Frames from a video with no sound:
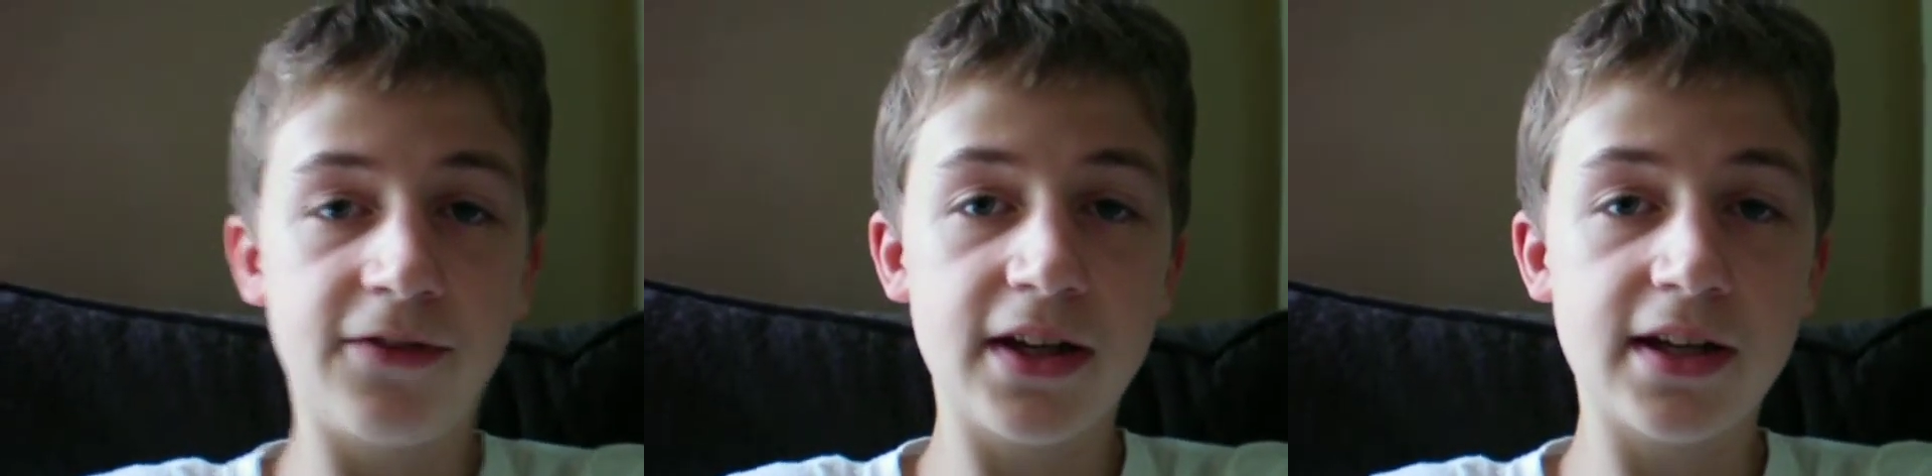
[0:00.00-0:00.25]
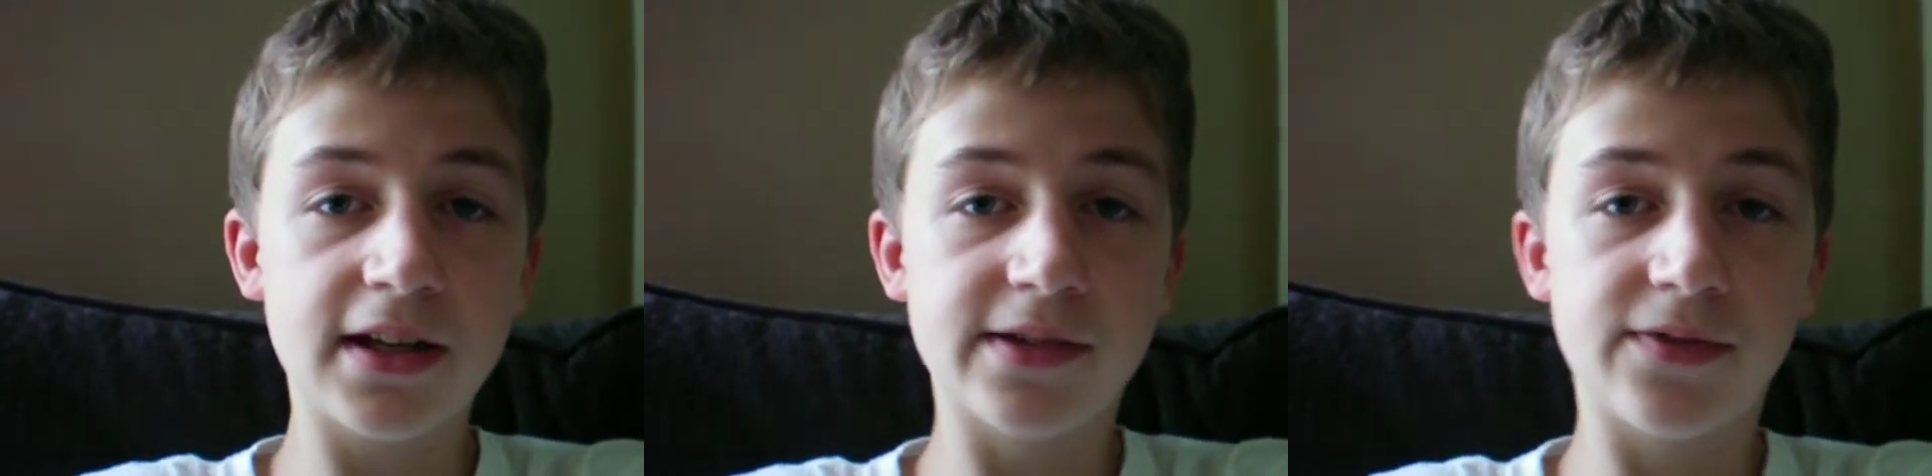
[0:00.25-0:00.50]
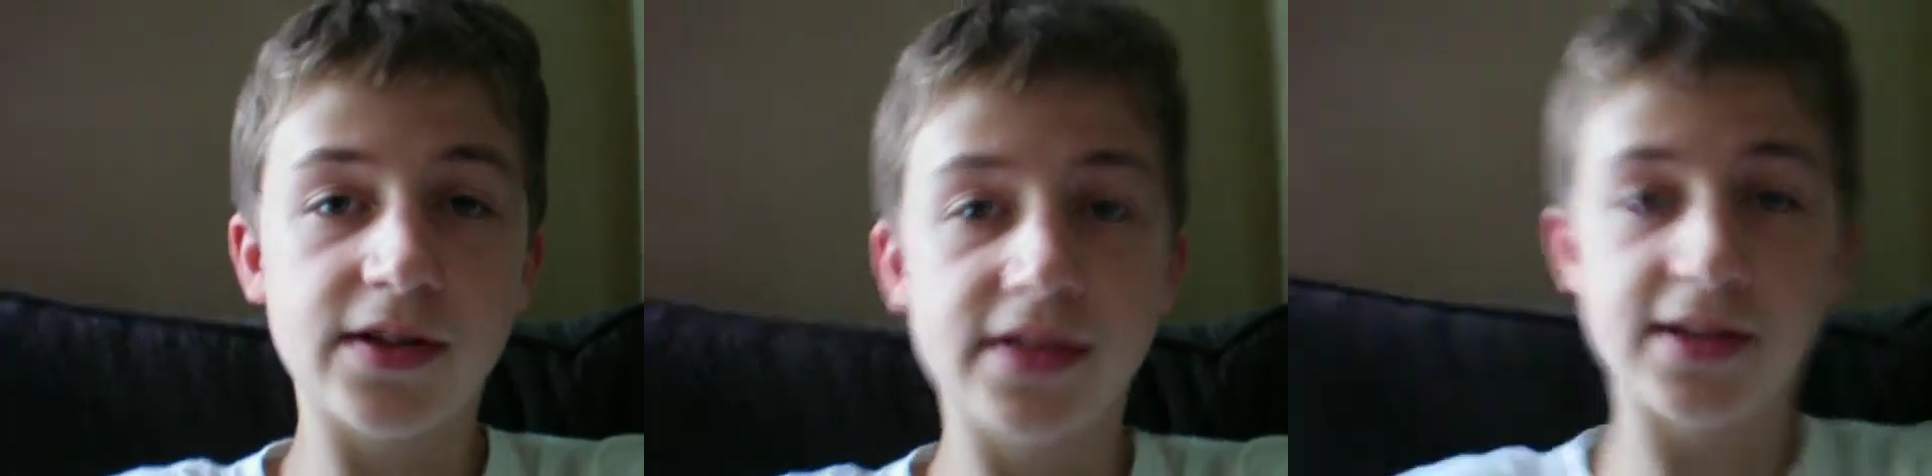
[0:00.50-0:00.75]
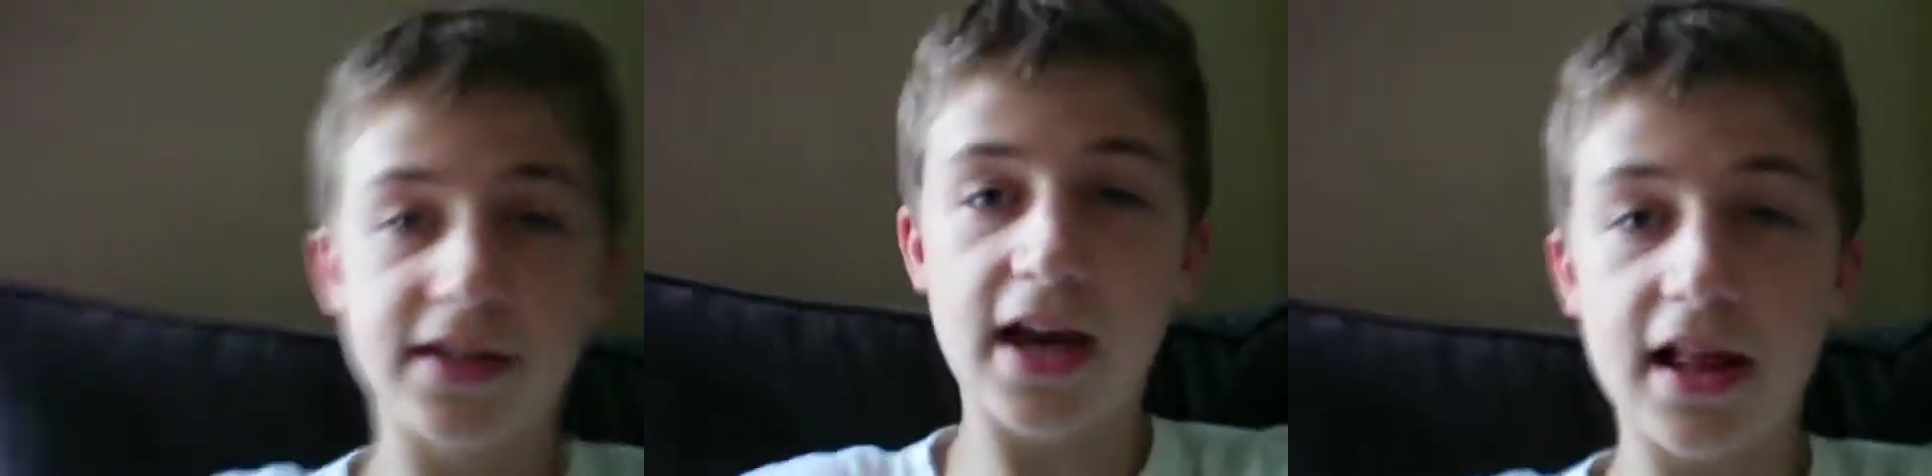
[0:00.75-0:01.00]
Phoenix
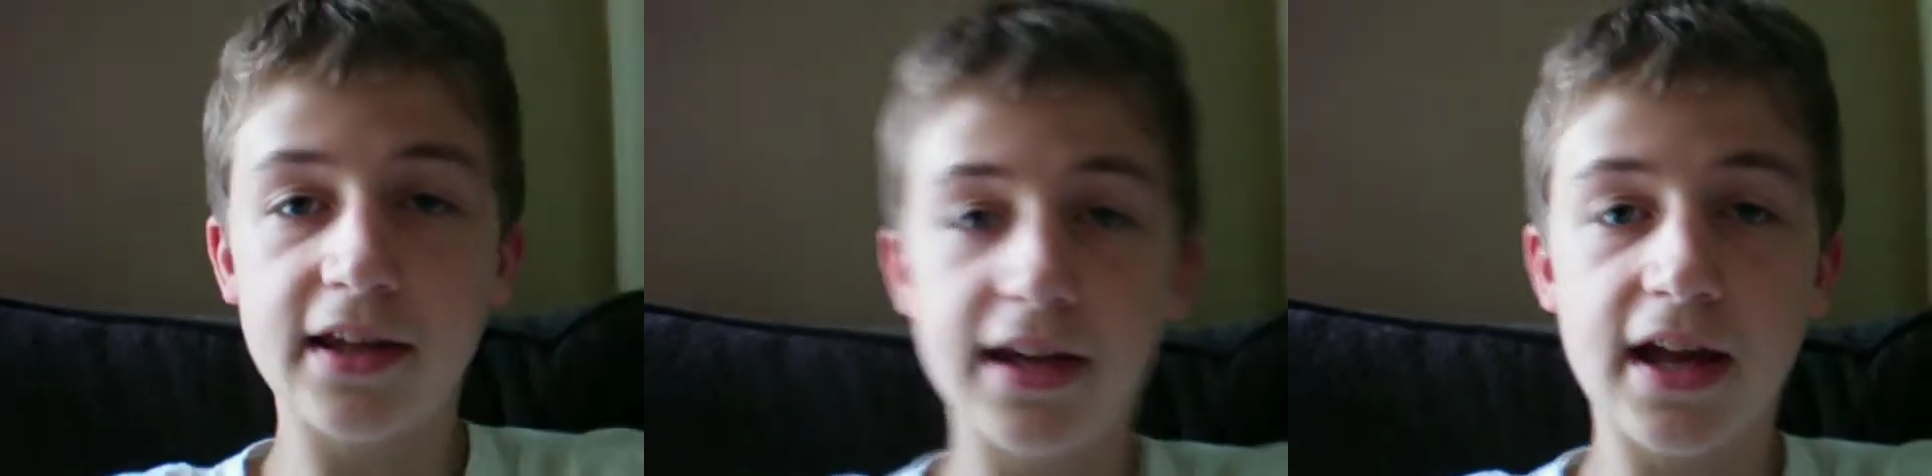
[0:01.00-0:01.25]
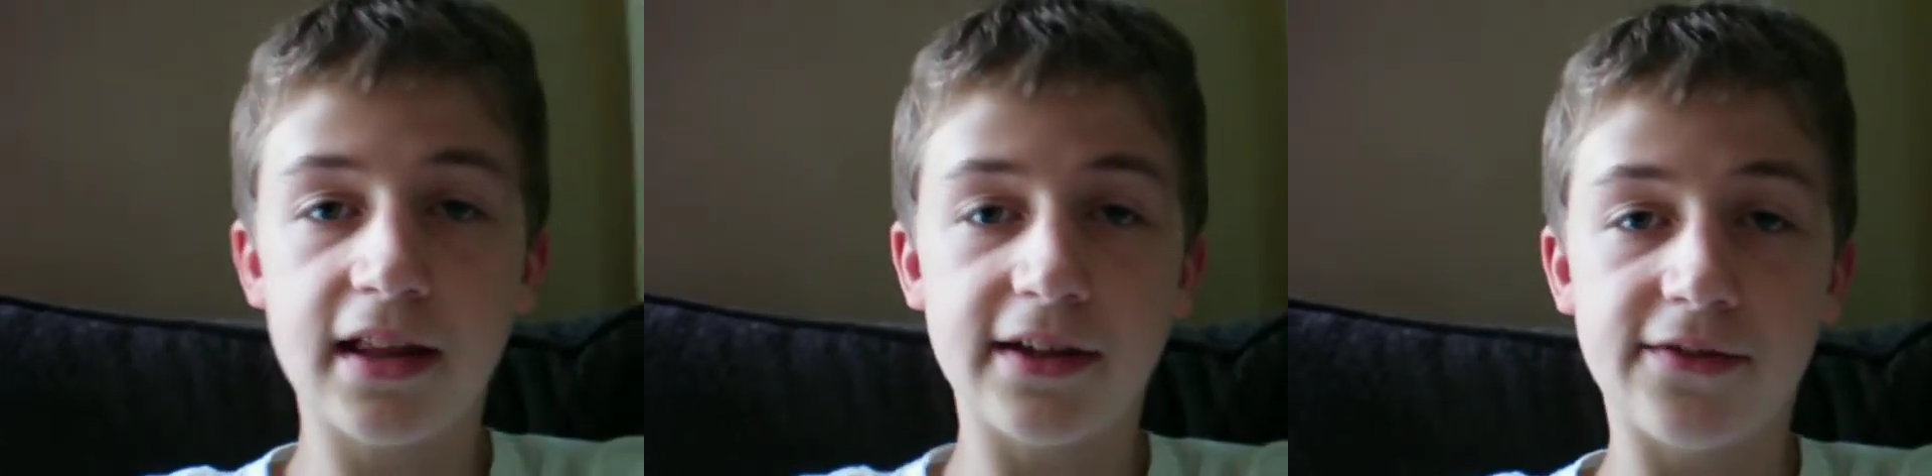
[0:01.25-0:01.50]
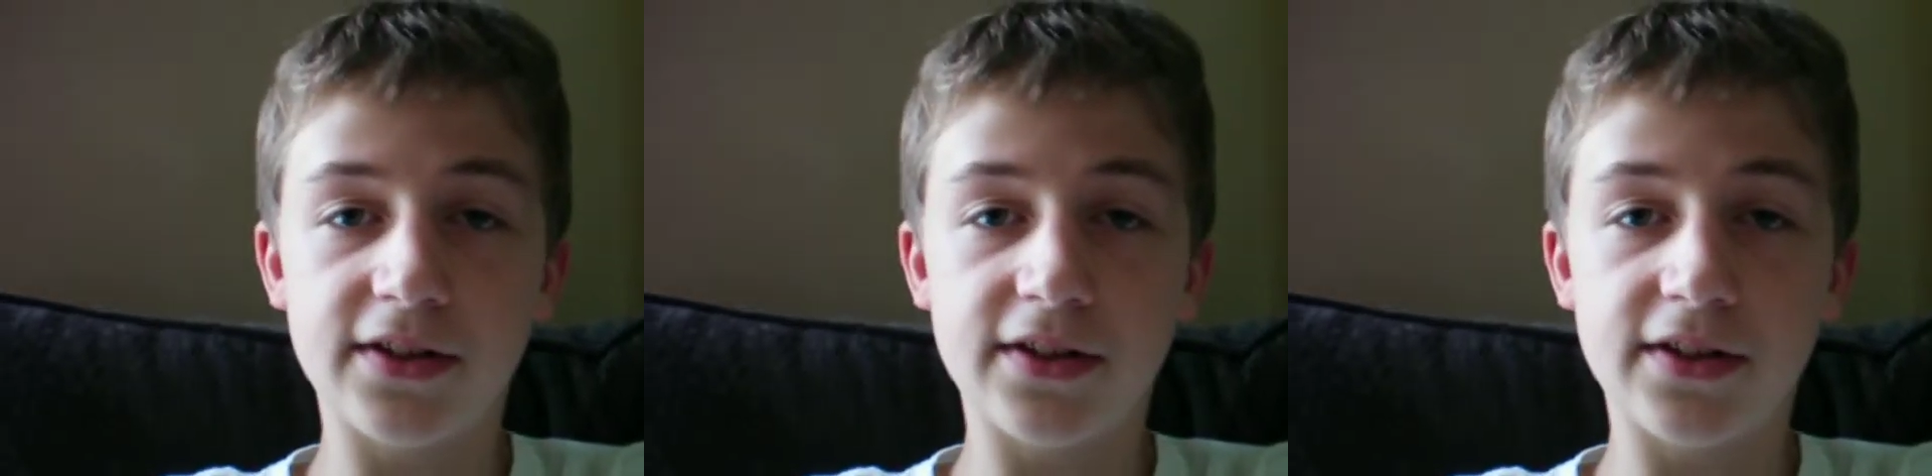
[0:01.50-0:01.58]
versus Kelly Kelly